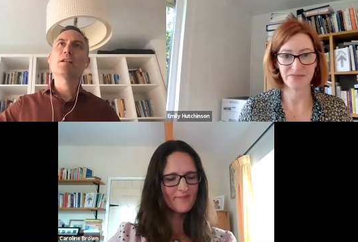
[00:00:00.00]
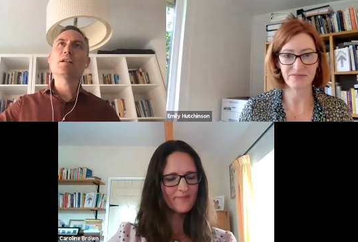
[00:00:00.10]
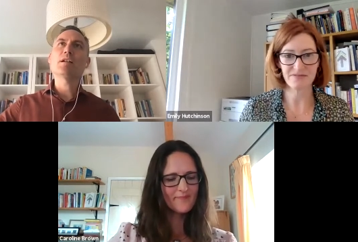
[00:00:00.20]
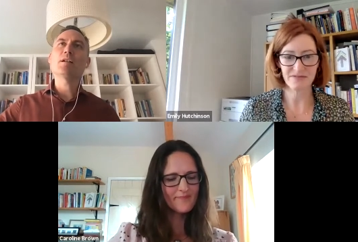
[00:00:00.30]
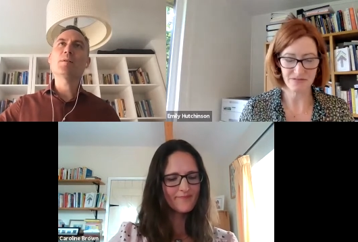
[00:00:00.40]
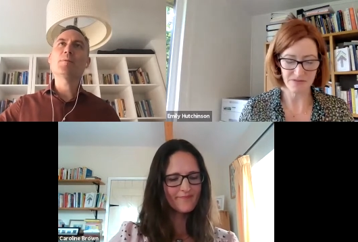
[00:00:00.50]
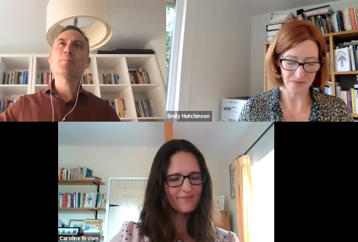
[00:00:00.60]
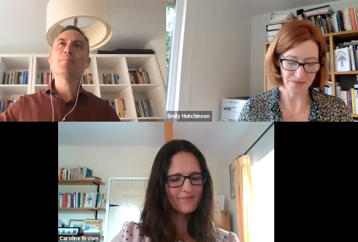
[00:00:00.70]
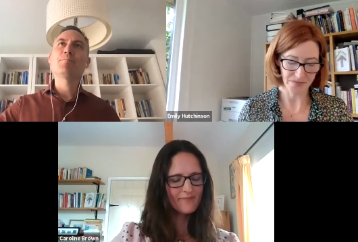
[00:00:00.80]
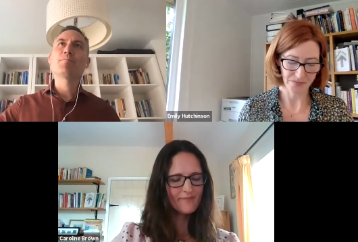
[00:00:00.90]

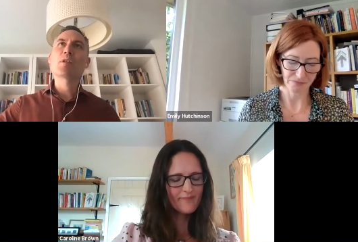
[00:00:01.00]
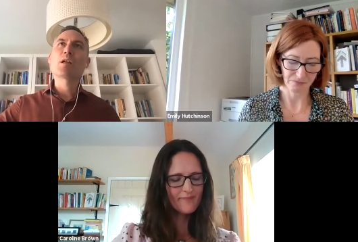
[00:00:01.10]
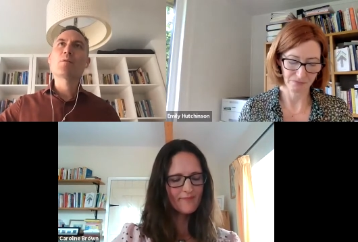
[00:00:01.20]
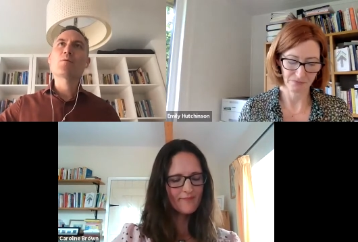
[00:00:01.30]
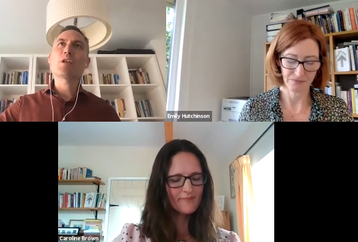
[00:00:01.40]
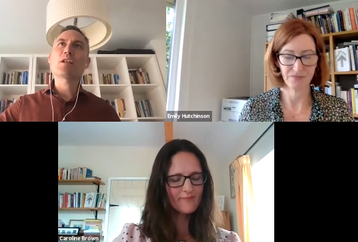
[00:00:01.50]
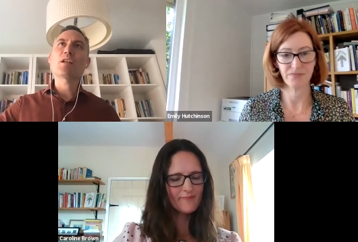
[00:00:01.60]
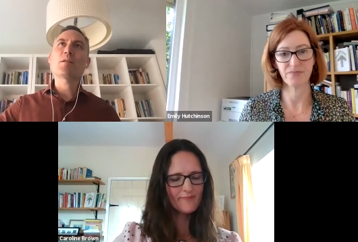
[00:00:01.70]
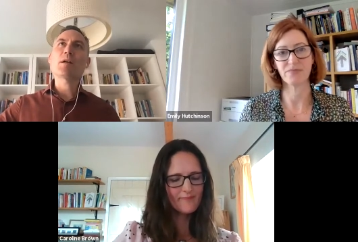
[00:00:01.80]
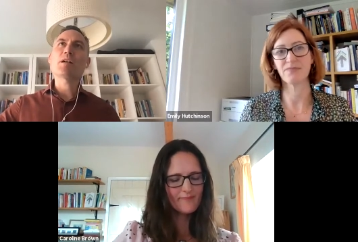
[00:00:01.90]
Speaker 1: um,
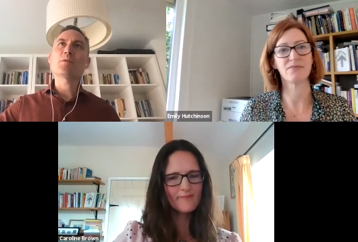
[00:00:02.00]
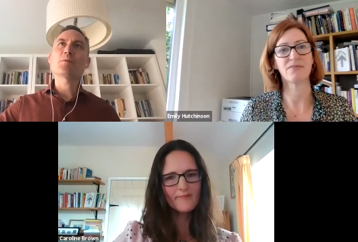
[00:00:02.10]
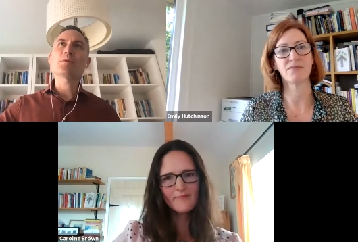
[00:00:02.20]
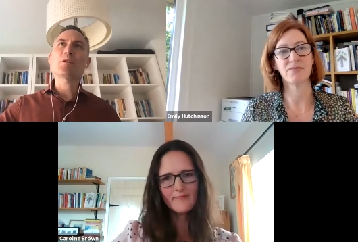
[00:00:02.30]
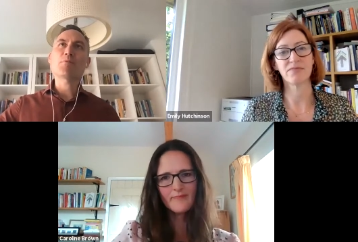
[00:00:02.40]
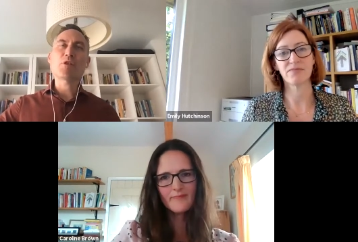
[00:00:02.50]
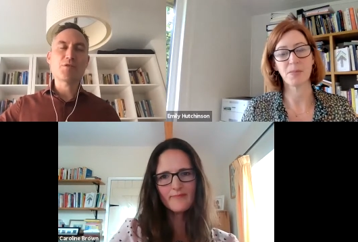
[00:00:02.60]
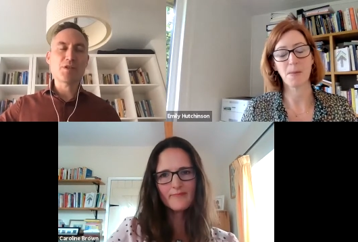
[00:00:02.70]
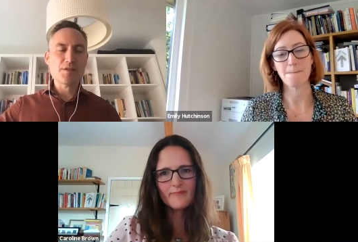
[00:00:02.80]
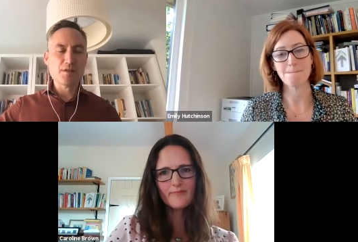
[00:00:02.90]
thinking about
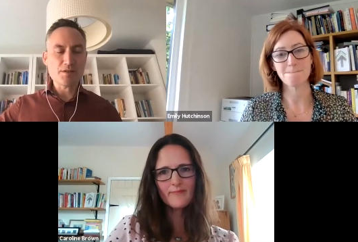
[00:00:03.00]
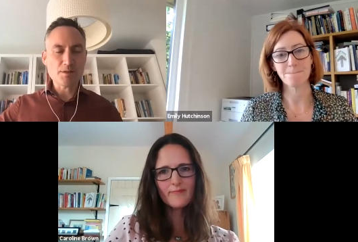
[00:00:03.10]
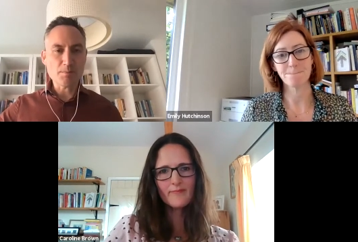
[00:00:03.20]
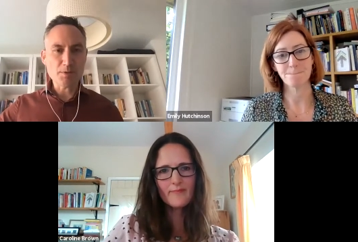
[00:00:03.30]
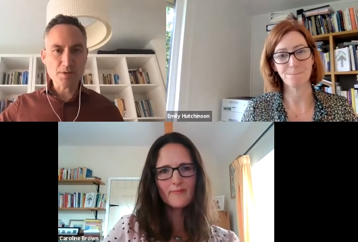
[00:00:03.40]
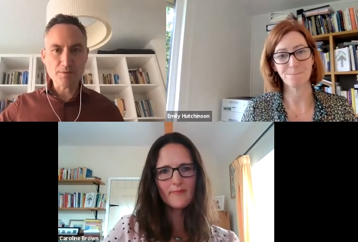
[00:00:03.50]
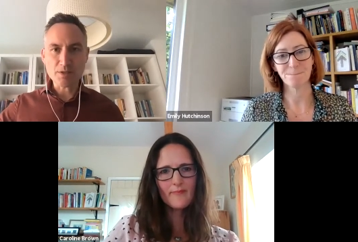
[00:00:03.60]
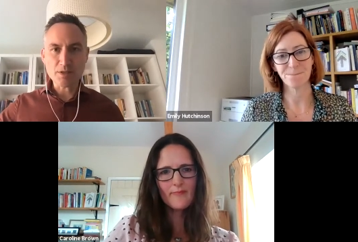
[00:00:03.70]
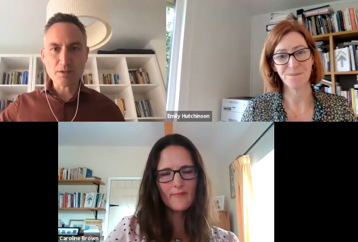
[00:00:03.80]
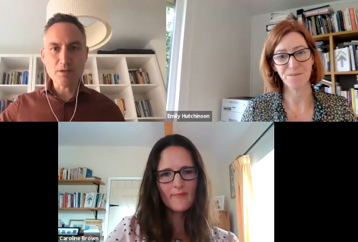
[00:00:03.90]
approaches such as positive
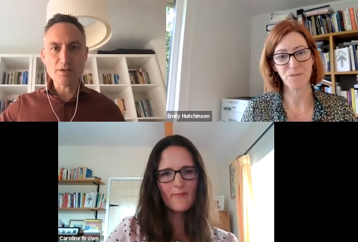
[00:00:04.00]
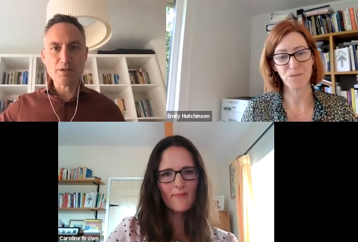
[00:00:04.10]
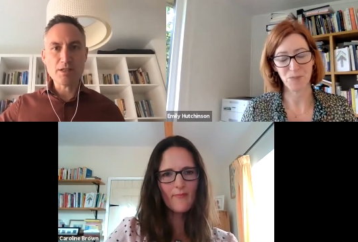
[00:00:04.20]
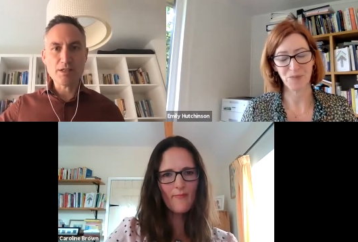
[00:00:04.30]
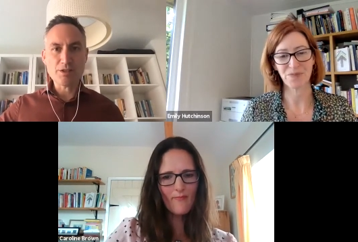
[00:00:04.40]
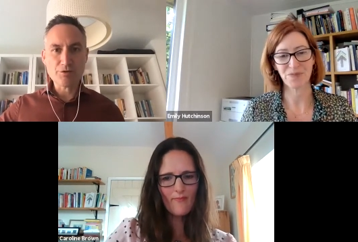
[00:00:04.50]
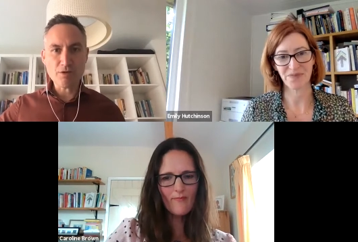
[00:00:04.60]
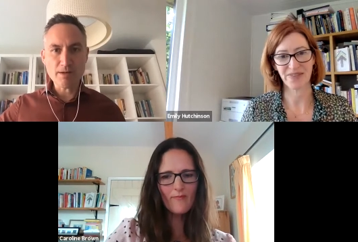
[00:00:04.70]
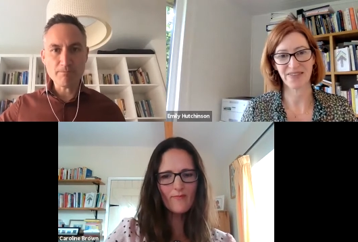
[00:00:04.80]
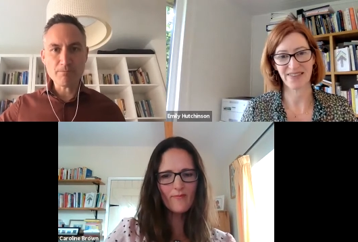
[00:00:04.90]
psychology,
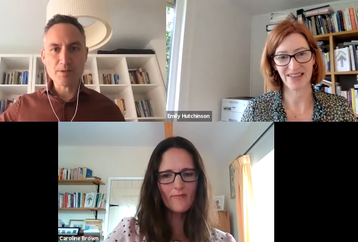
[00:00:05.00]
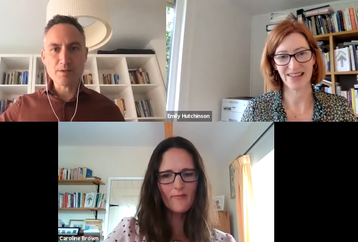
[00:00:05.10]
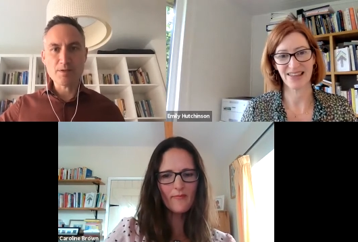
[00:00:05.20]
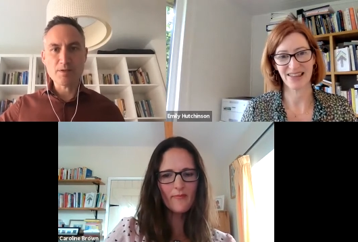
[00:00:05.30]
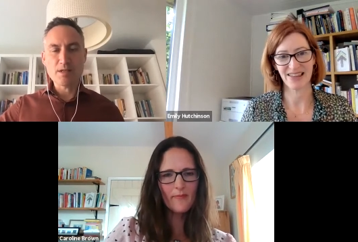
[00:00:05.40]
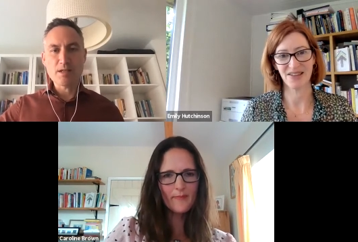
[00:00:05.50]
strengths,